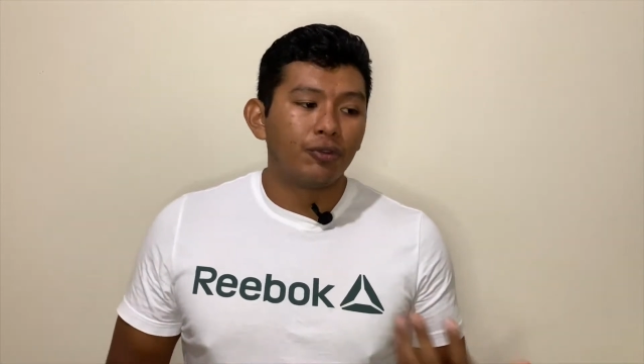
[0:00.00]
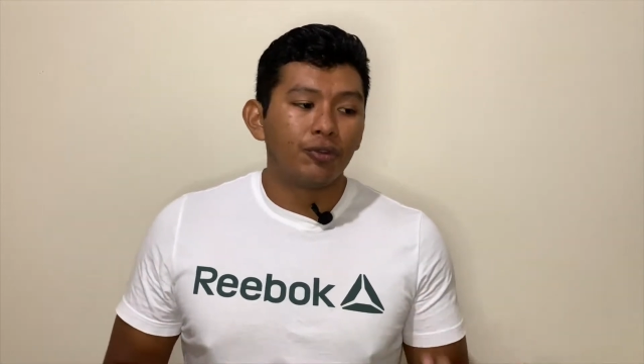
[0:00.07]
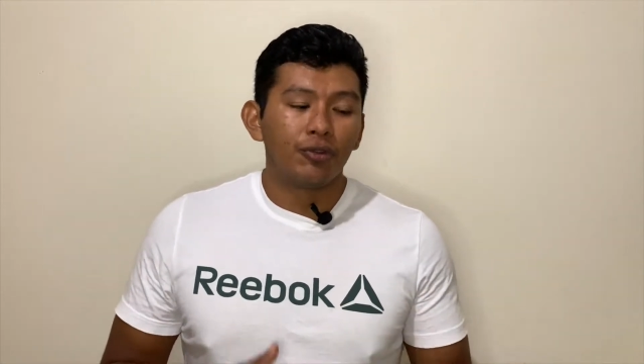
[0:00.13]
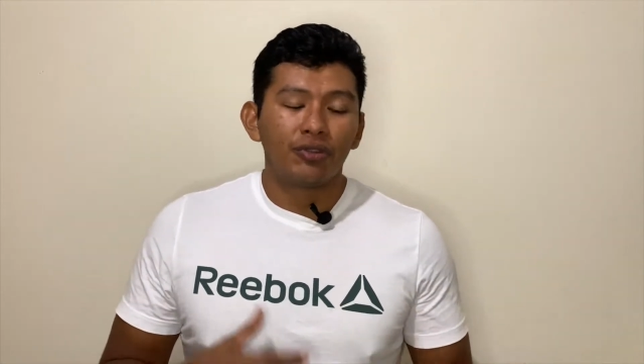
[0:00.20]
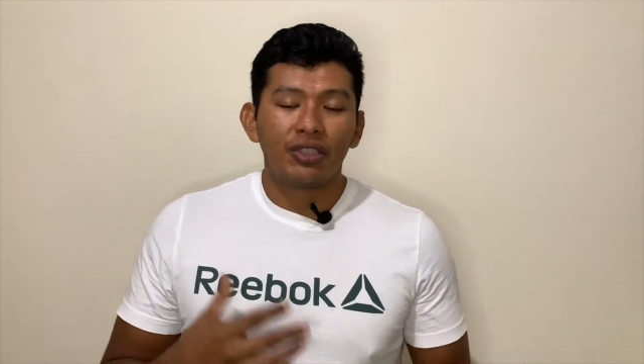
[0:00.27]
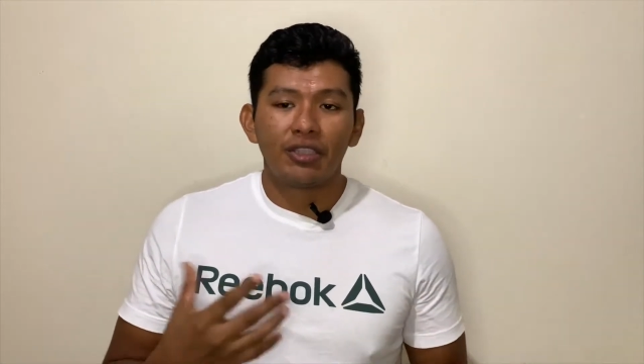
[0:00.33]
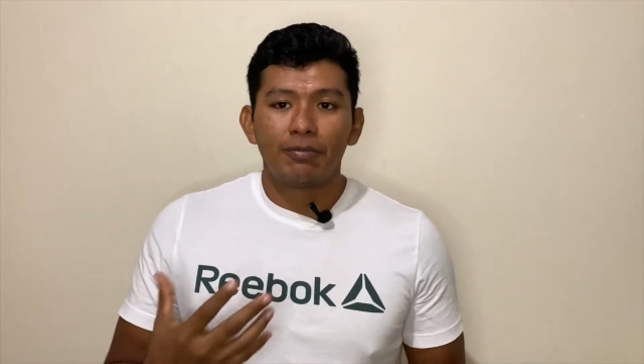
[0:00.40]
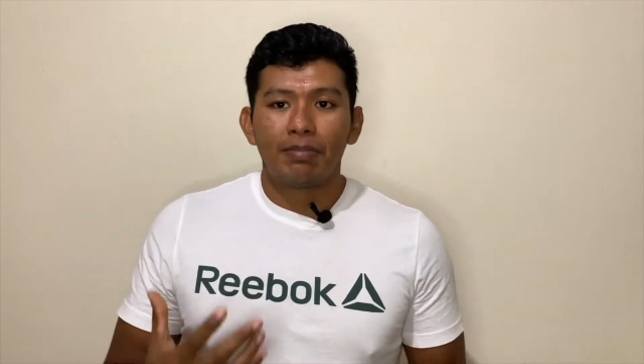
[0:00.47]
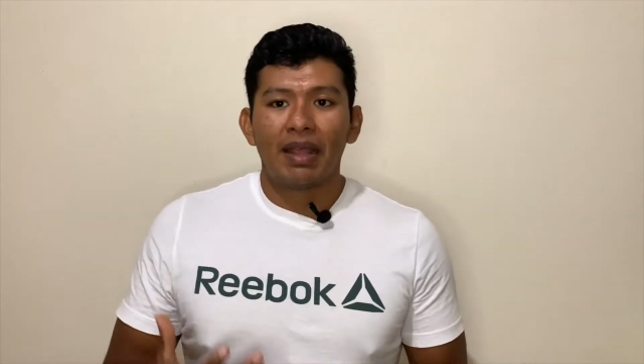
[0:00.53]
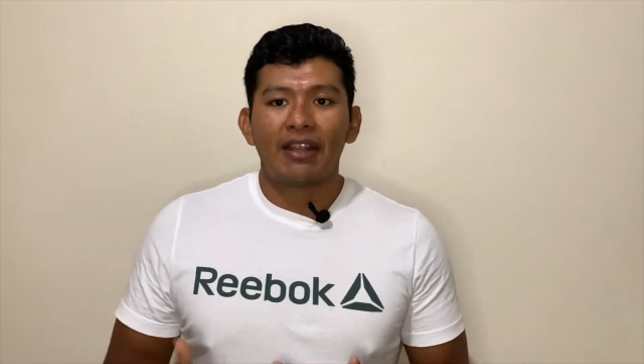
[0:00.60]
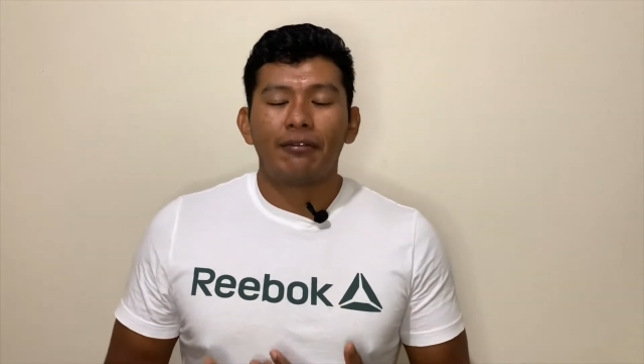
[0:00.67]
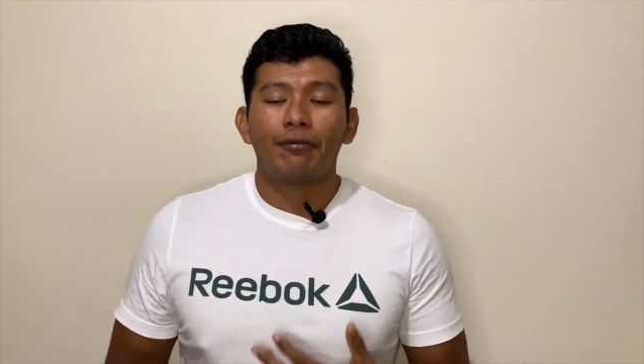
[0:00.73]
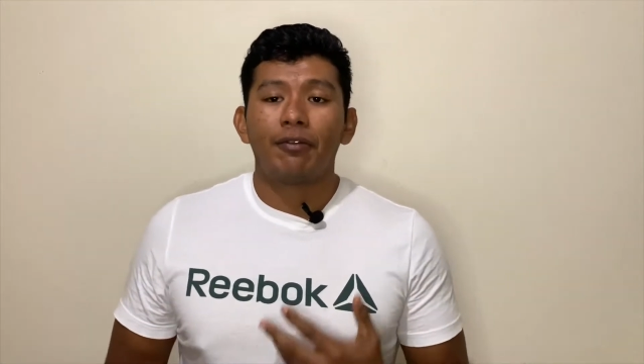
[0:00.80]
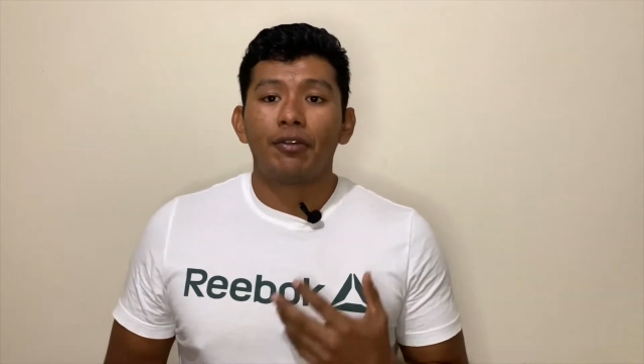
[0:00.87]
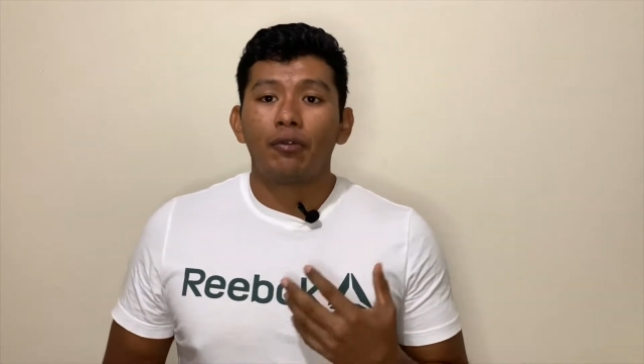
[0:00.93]
use this
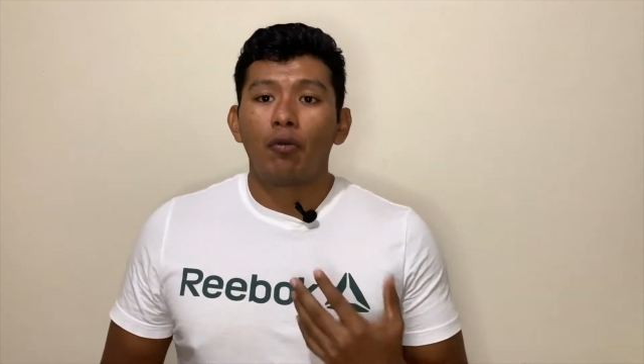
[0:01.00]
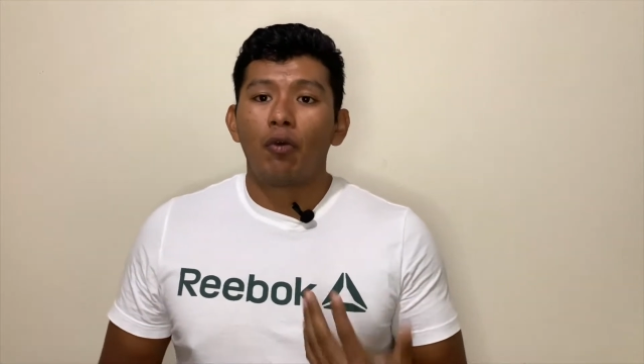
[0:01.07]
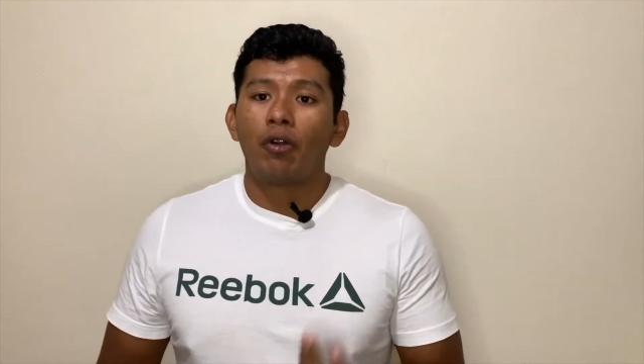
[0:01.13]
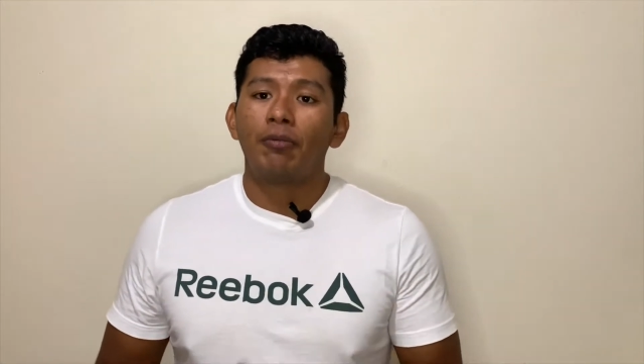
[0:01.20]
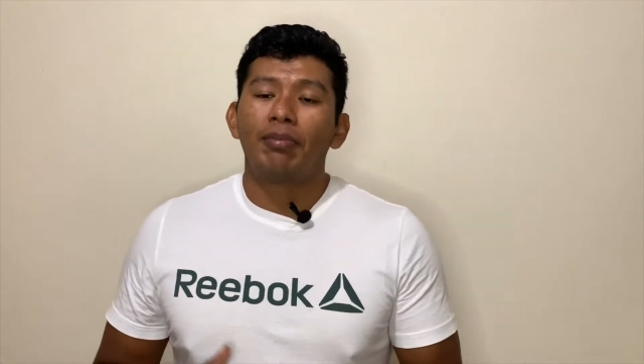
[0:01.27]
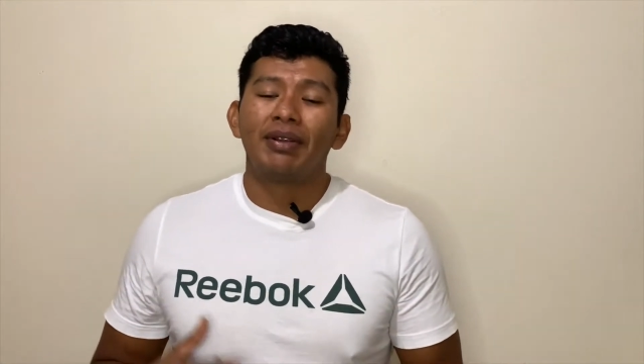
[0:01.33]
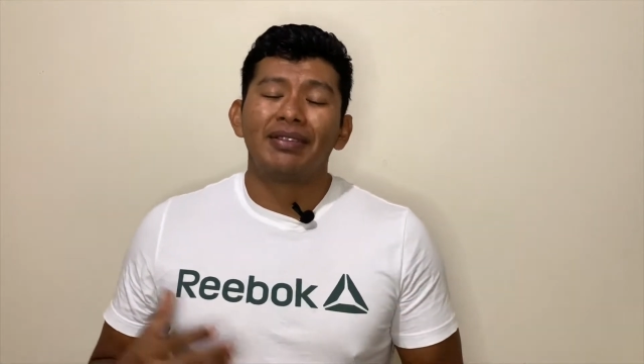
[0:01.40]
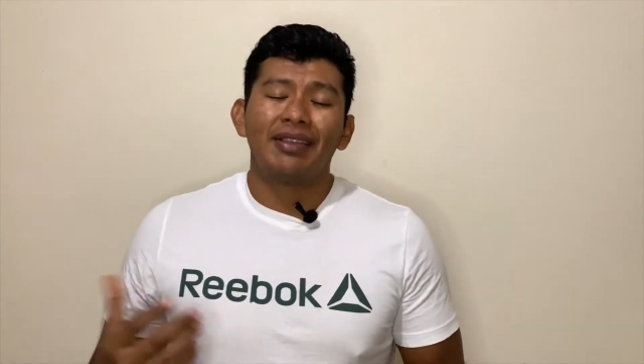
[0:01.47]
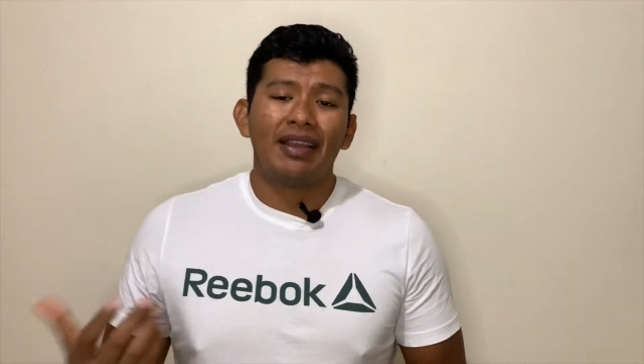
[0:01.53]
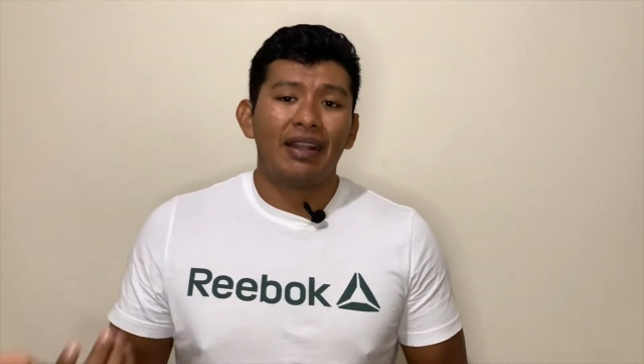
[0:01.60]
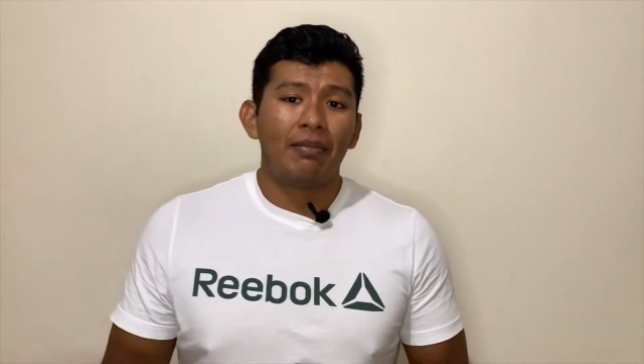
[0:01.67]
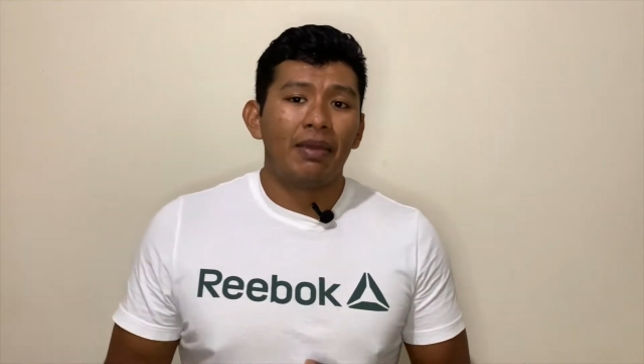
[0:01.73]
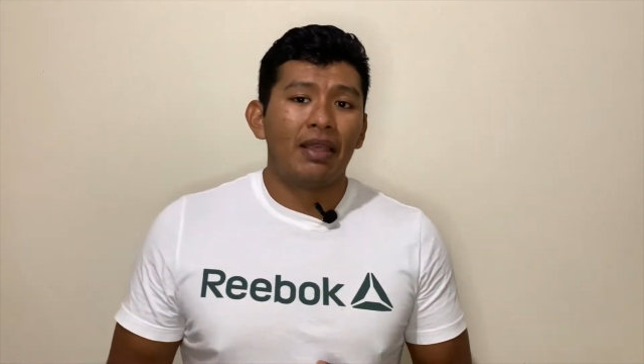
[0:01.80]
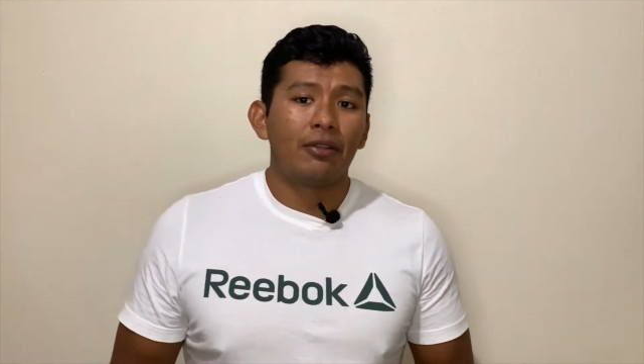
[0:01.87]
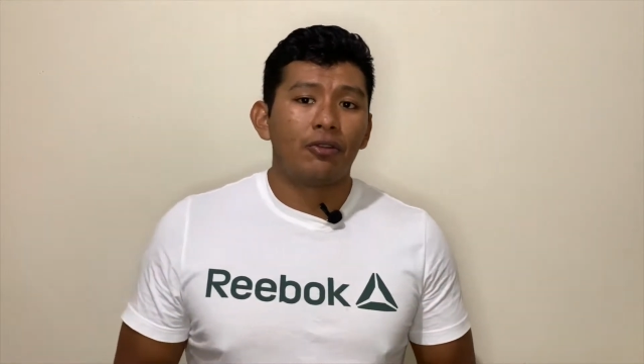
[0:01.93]
platform, WordPress and
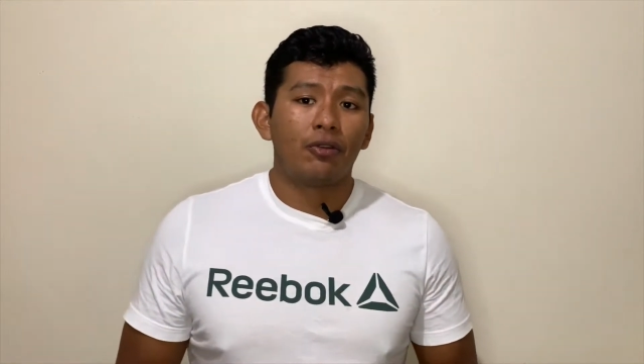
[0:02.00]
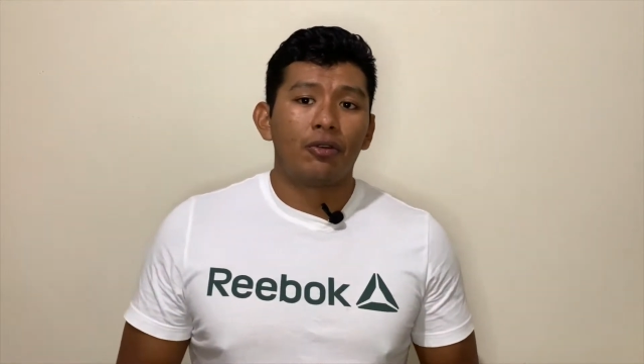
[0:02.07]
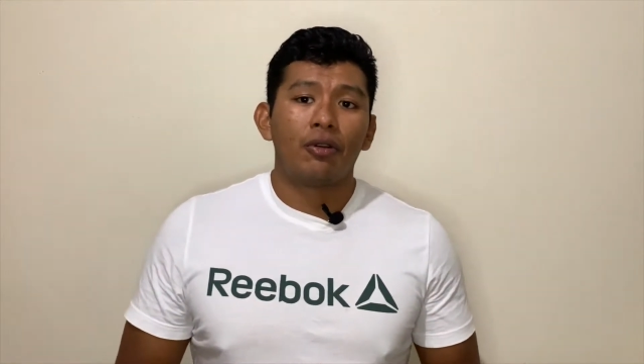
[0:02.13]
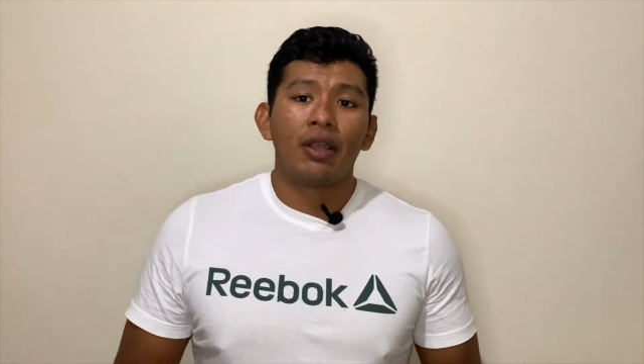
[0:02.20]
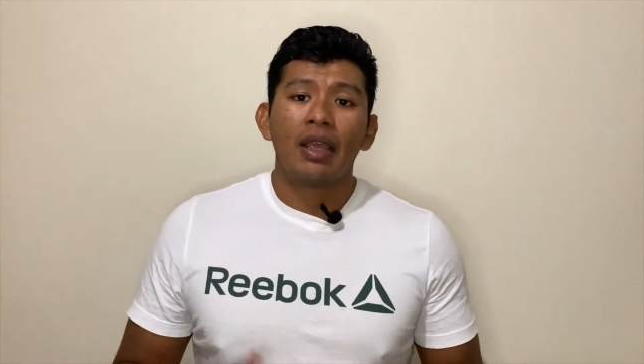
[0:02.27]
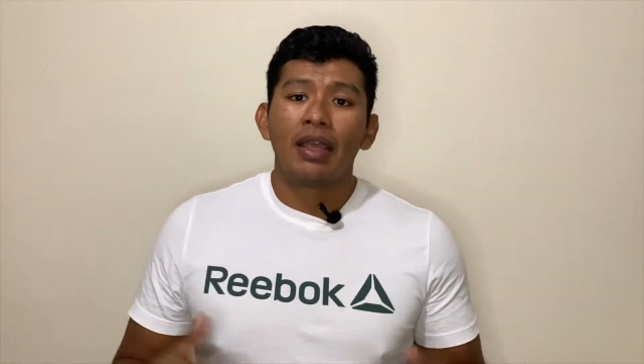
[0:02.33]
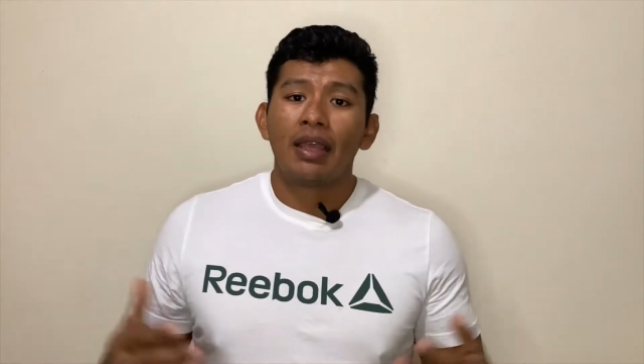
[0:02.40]
Elementor,